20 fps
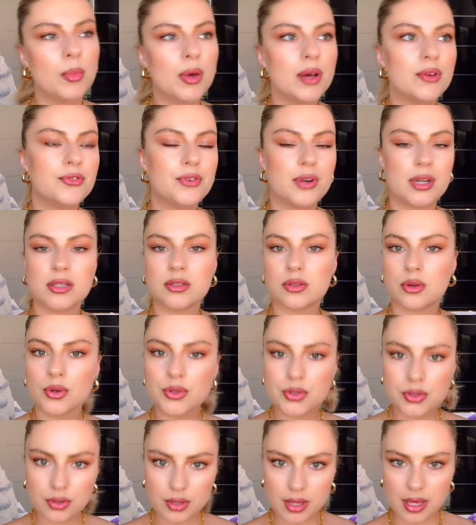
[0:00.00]
My friends
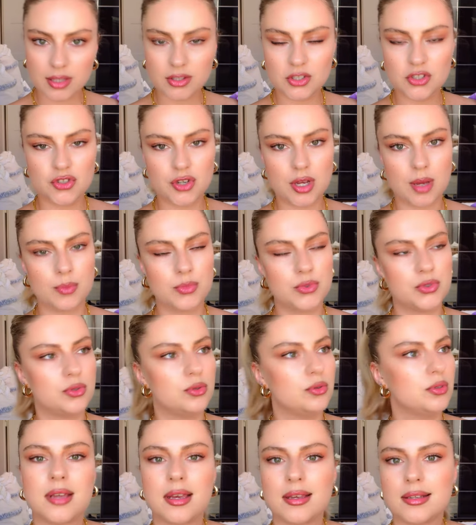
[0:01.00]
also like the
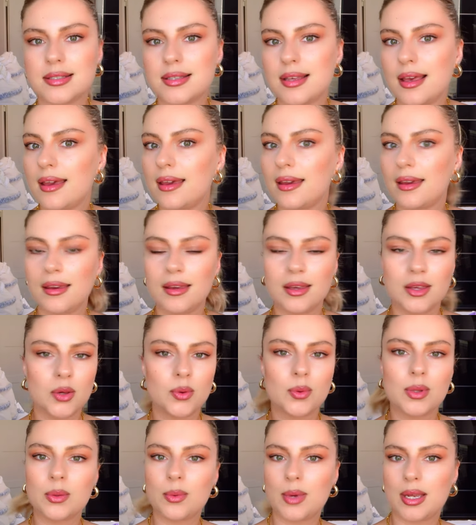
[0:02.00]
jumpsuit. They say you
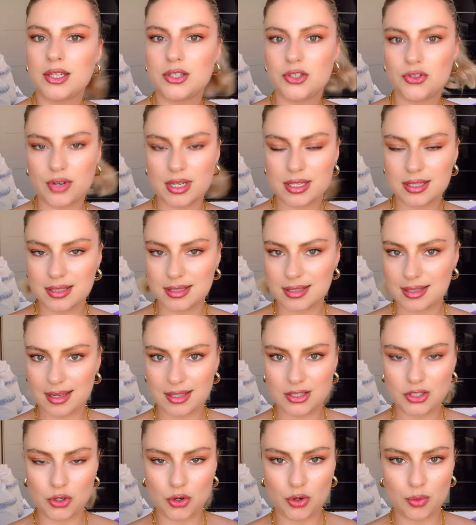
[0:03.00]
will wear dress
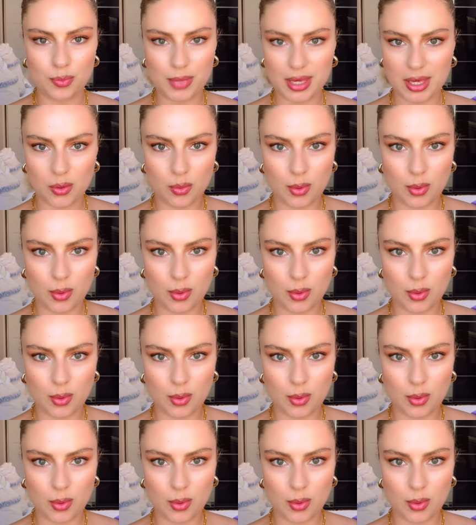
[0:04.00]
at your big